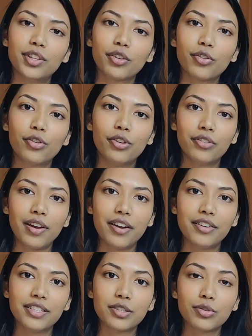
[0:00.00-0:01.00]
the
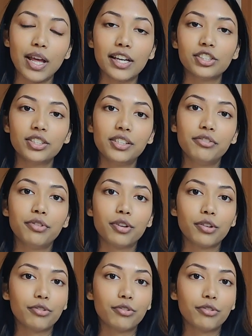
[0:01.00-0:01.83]
coronavirus could actually